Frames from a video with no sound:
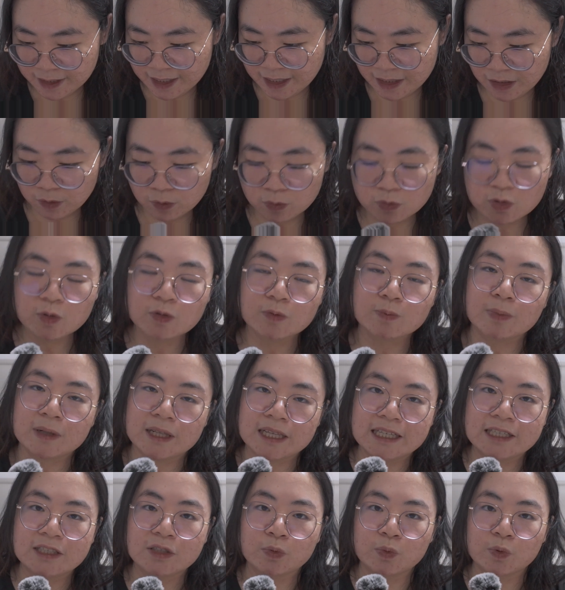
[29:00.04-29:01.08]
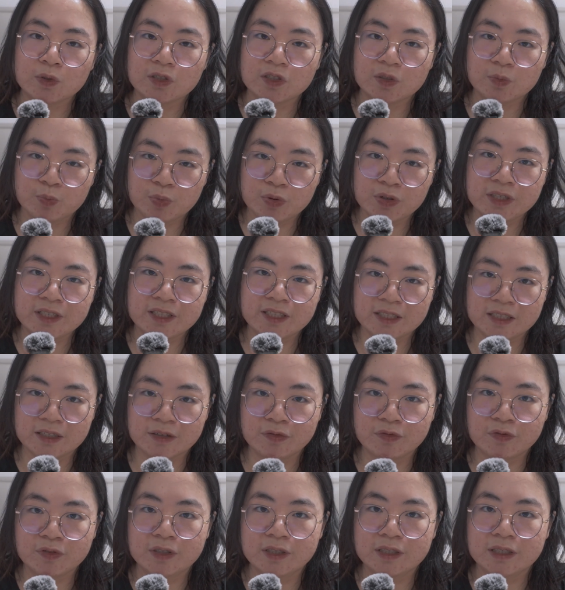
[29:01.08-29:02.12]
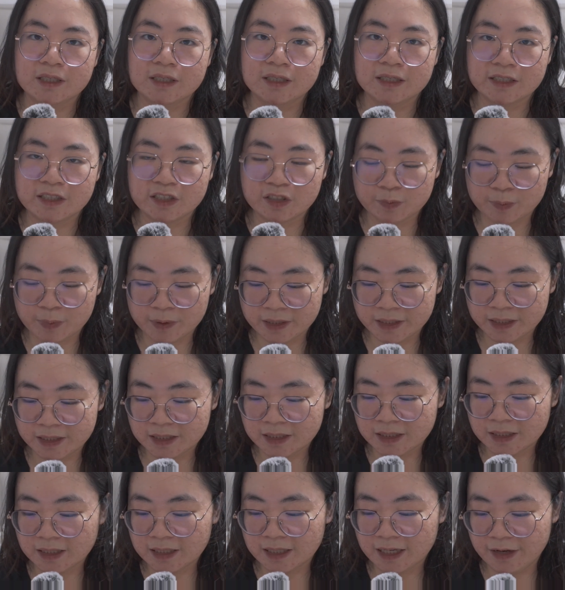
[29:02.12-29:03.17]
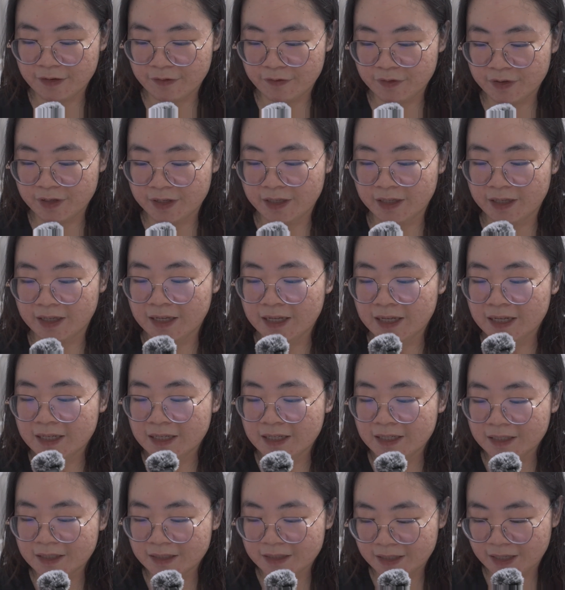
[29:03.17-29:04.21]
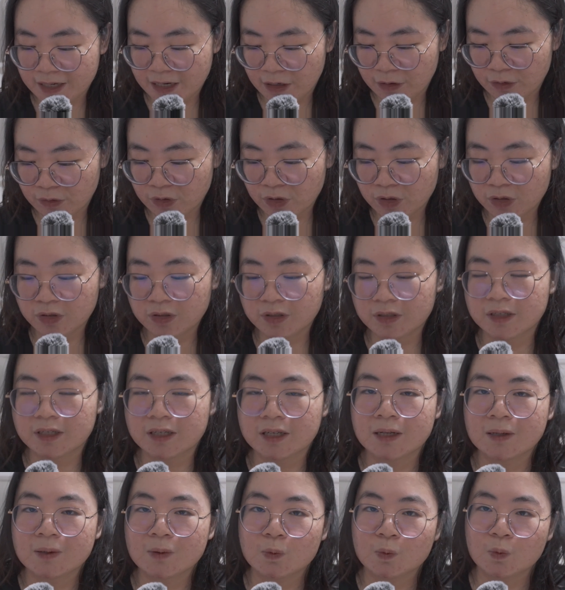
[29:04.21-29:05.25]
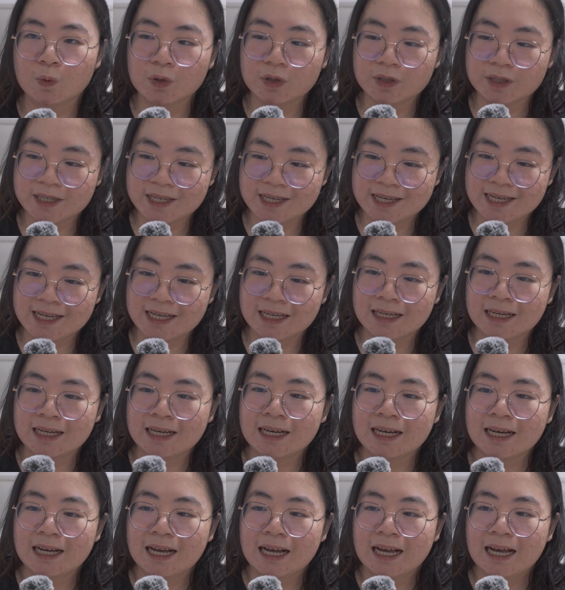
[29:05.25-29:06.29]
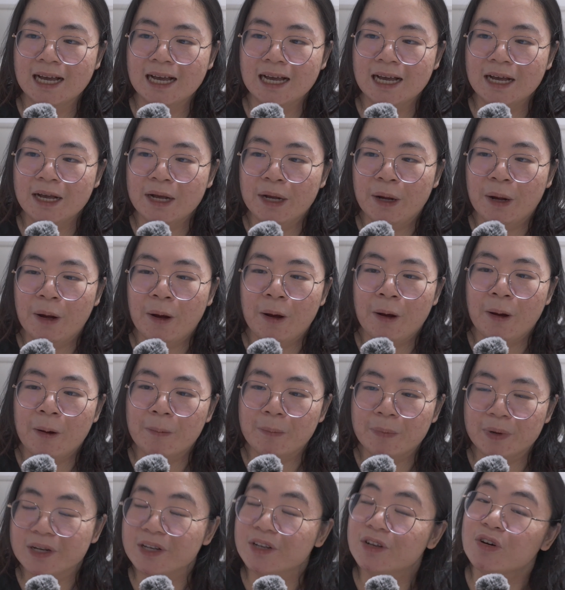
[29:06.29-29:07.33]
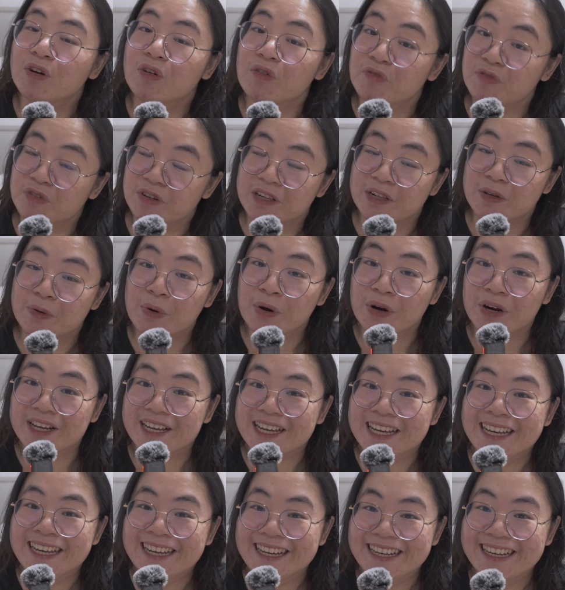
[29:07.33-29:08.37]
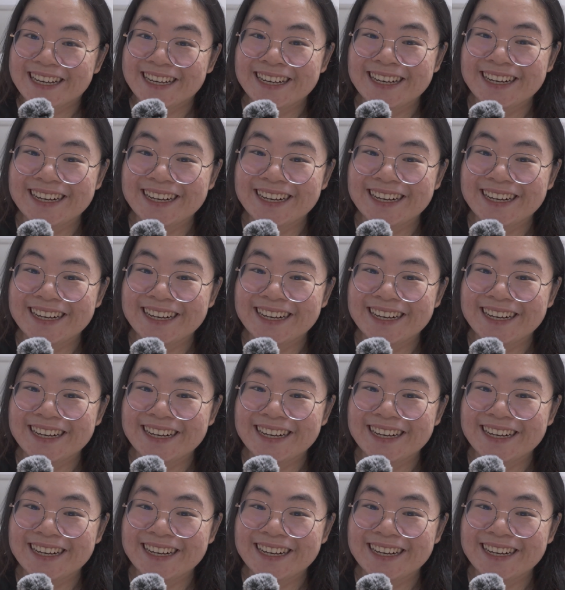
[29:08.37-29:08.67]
and the whole place was pretty stuffy despite having the aircon working, but not really working.